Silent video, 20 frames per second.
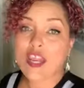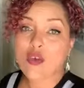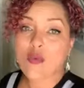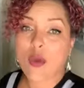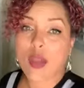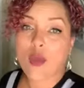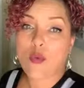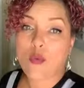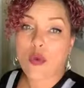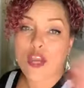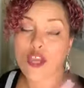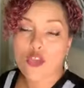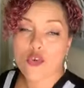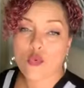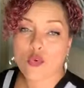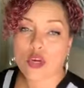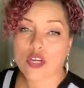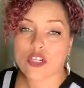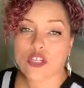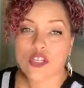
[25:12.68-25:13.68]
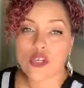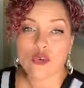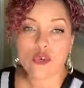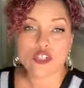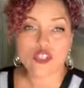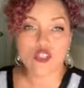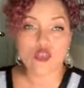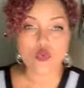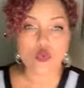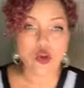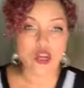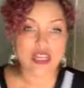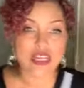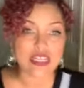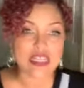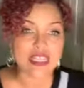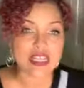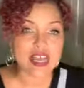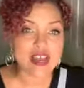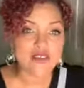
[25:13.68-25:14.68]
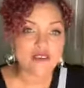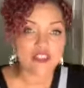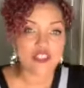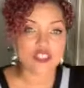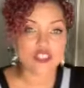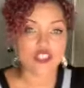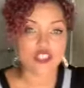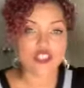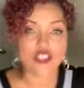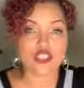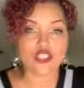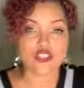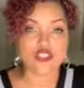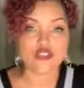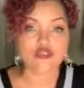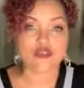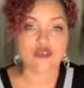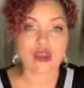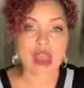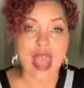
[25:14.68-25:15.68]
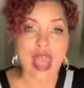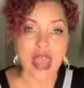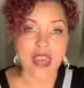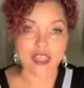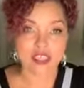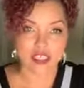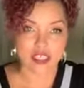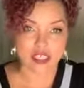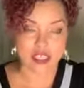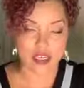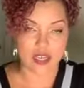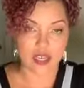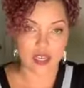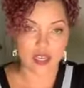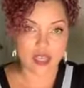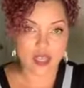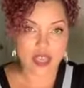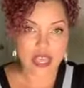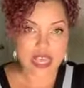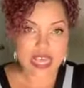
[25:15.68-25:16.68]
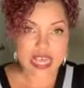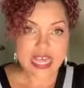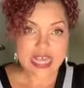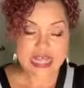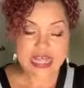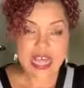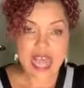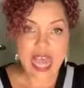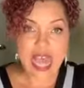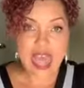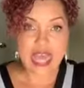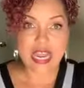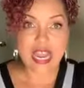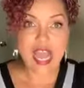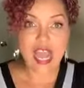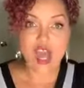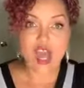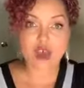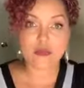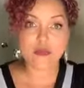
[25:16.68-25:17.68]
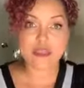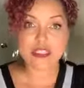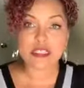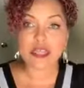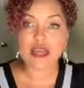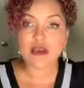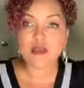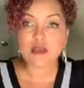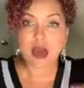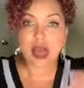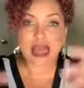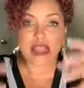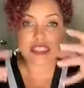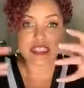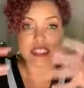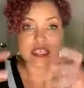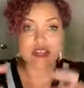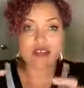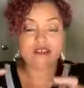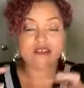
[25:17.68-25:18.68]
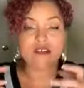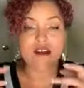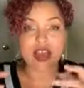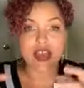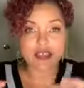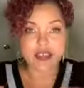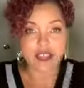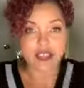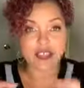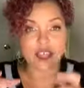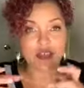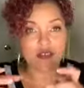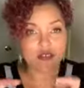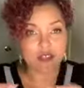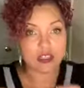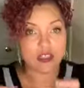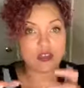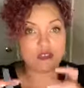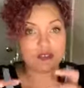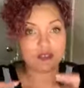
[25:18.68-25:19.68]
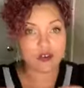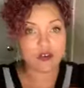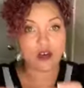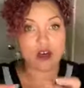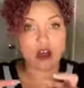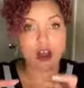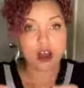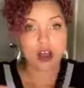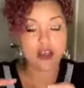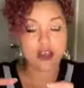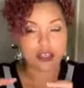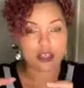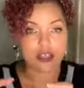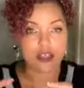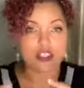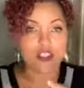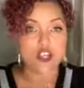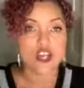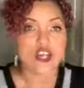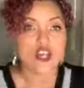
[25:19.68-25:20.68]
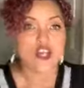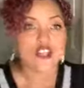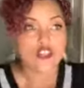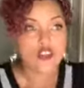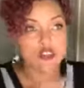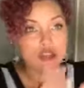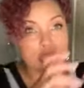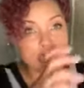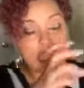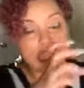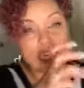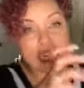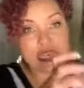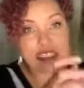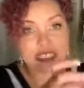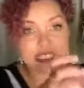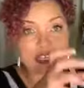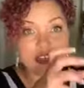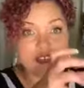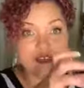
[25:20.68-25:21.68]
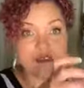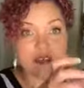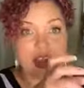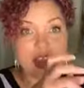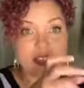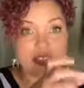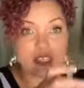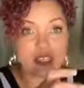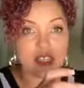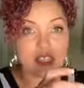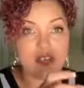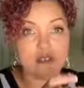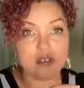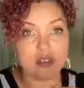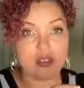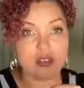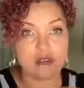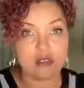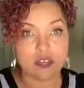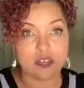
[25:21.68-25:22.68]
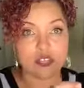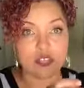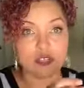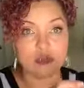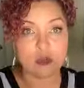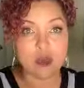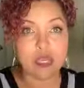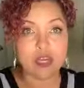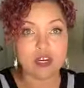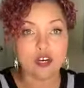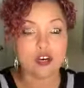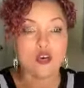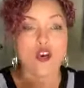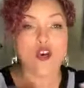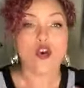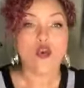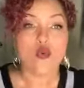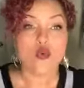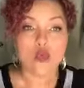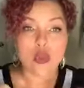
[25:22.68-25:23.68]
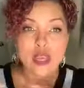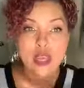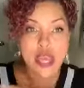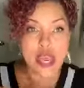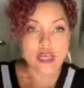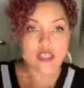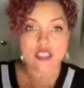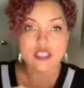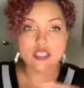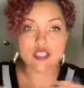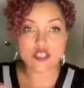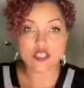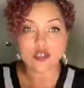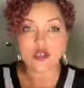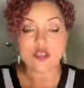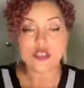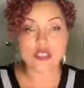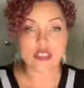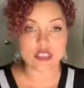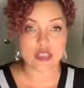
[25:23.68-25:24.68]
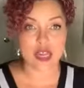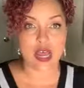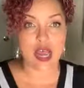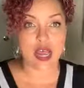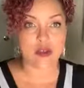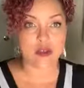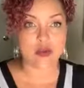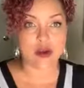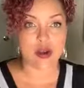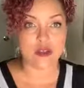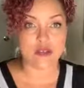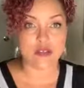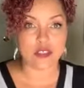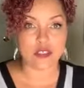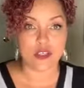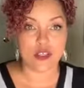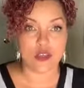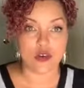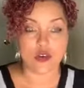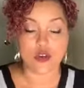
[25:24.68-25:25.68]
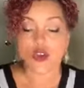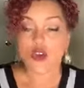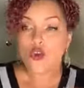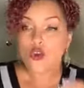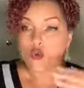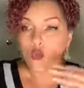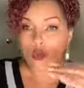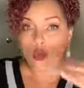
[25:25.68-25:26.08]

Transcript: Anyway, what you want to do is you want to leverage a strategy that helps them identify the level of their audience so they can identify the level of their speaker. We actually do this in High Profit Zone.